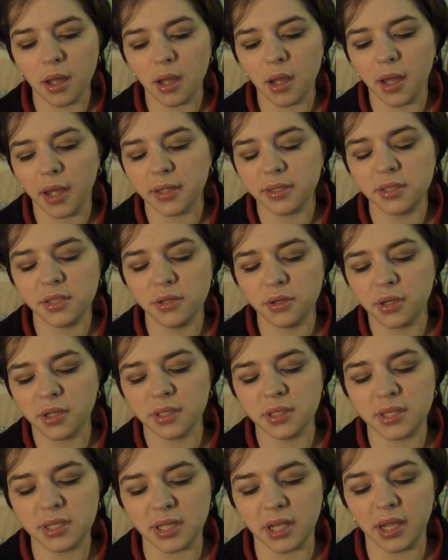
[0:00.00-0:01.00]
As you
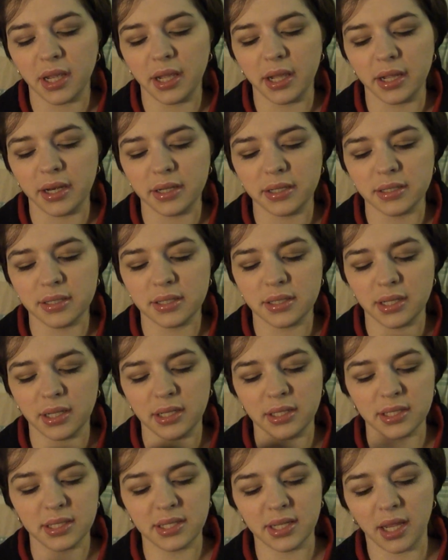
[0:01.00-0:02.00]
can see, it is
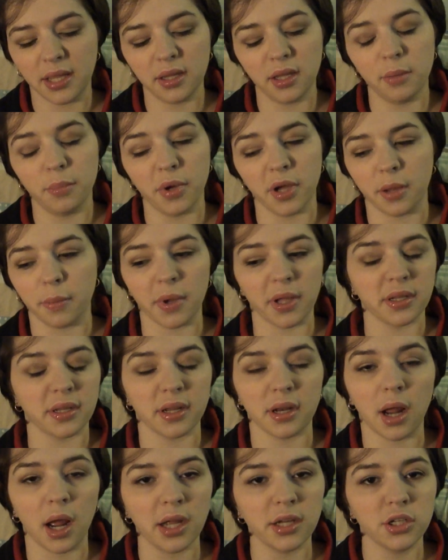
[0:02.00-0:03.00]
insanely
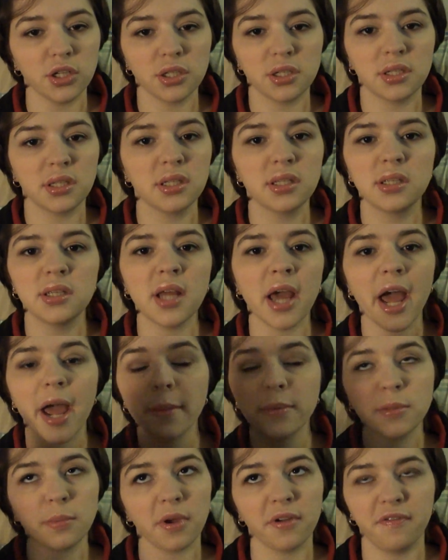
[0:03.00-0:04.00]
pigmented. I just
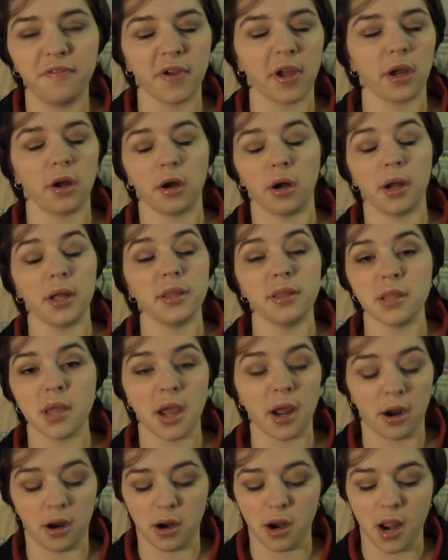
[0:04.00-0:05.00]
tapped my finger in
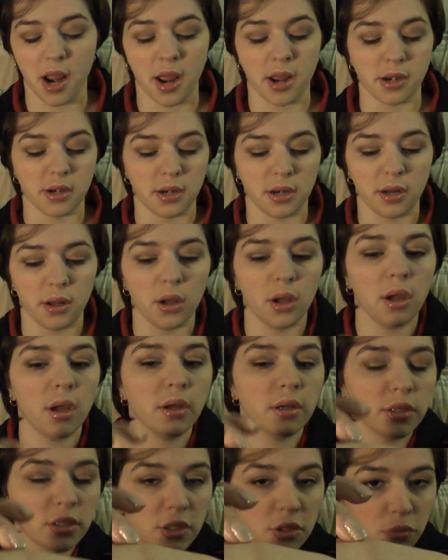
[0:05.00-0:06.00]
there and
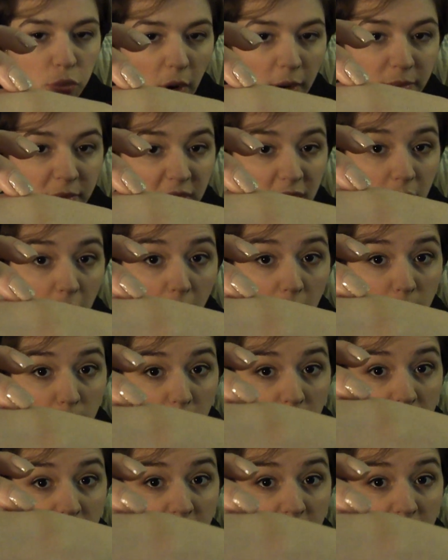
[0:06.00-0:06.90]
swiped it on my